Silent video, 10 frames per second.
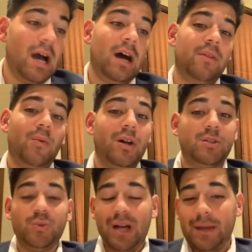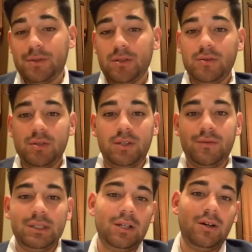Otherwise, you will absolutely
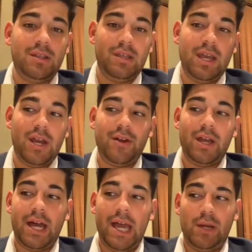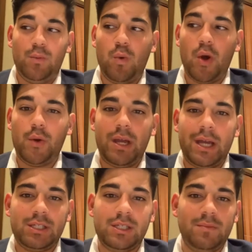gridlock the area and it won't
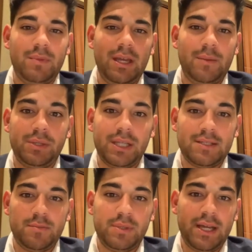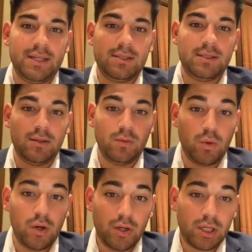actually be a pleasant place to
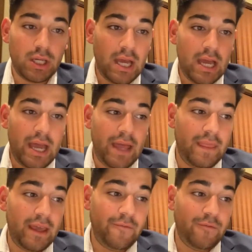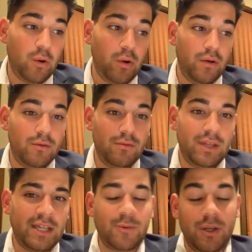work. And therefore,
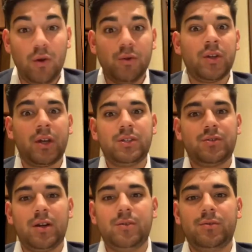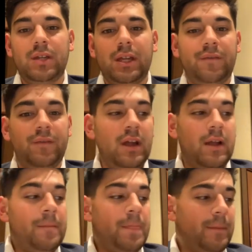that's where you're also going to struggle. If
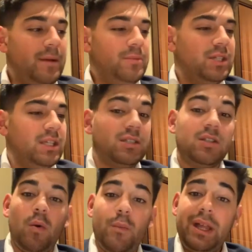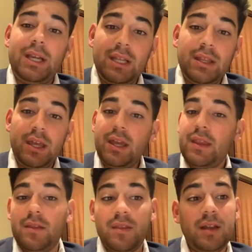people see there's no amenity there,
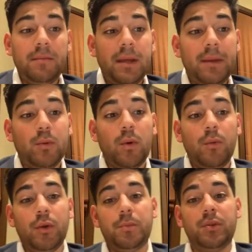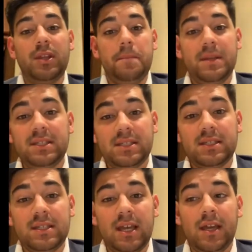then people won't want to put their
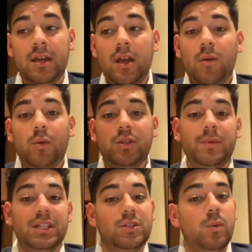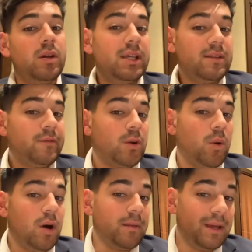businesses there, which means you won't get the
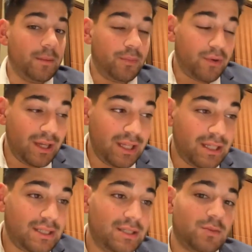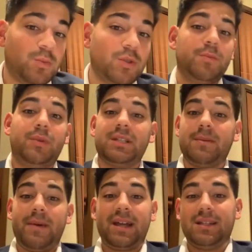required amount of pre-leases, which brings
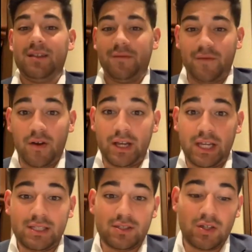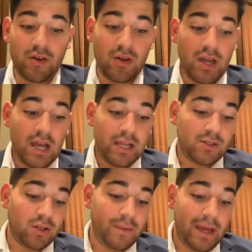it back to the finance. So it's
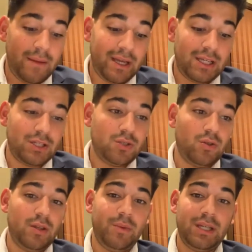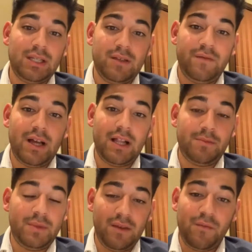all about making sure that we can
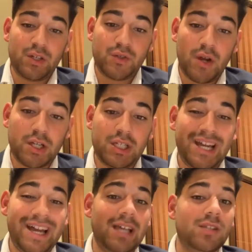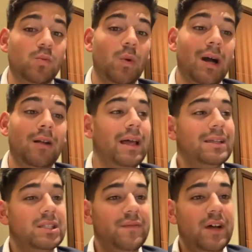develop the infrastructure as well
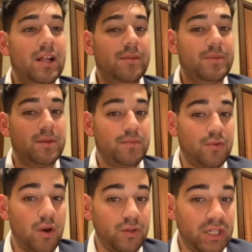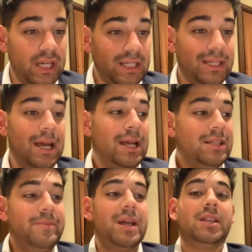as develop the project
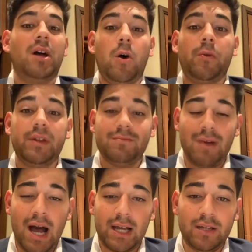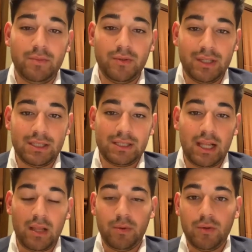to make the whole thing marketable and
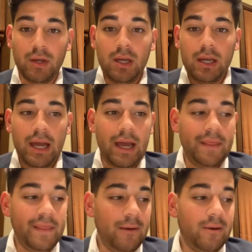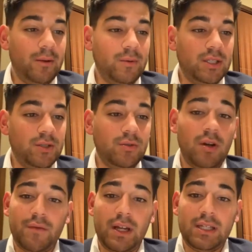sellable. And that way we should
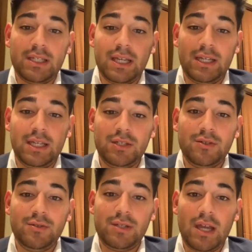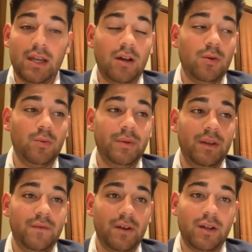not run into any issues, and I will be
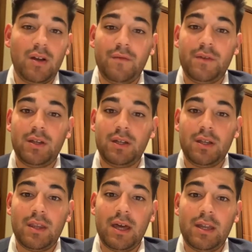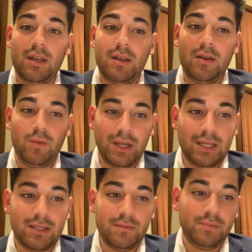very confident that we
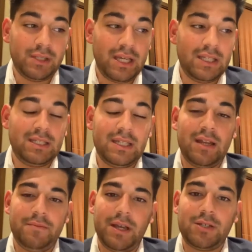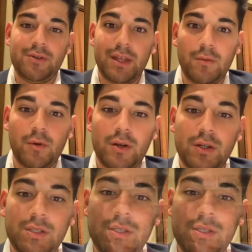can plan this out and make sure that it works.